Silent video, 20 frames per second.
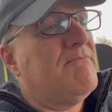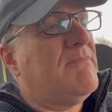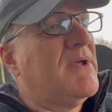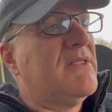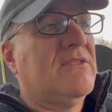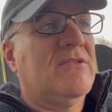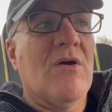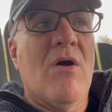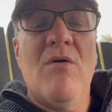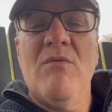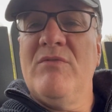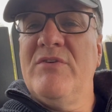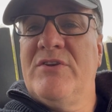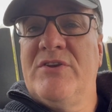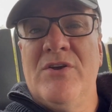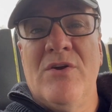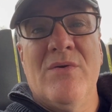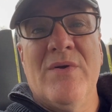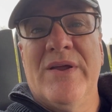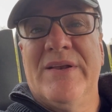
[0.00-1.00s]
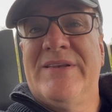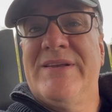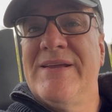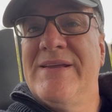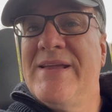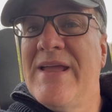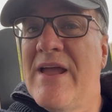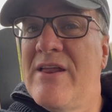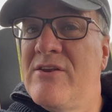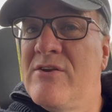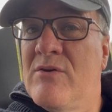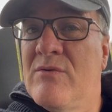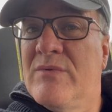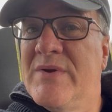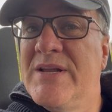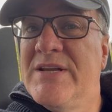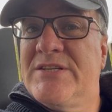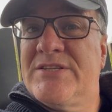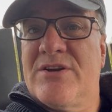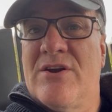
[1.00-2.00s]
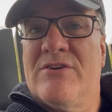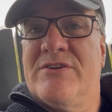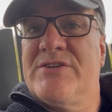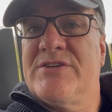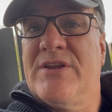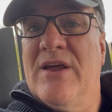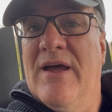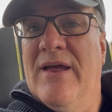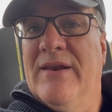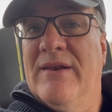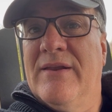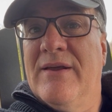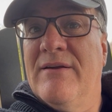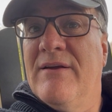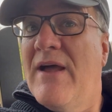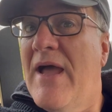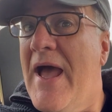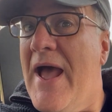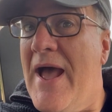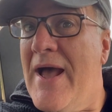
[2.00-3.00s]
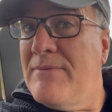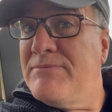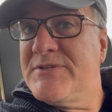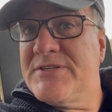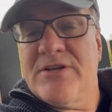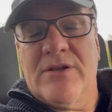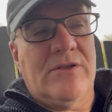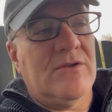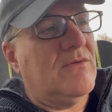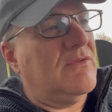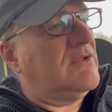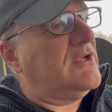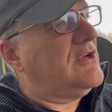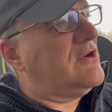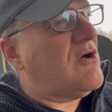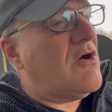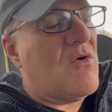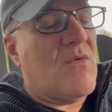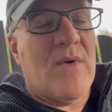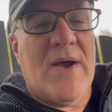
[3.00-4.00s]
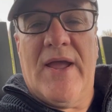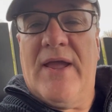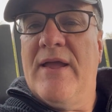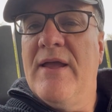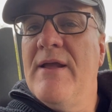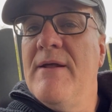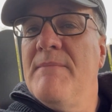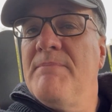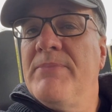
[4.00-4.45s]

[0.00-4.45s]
But don't do it to get your research done. Absolutely no way.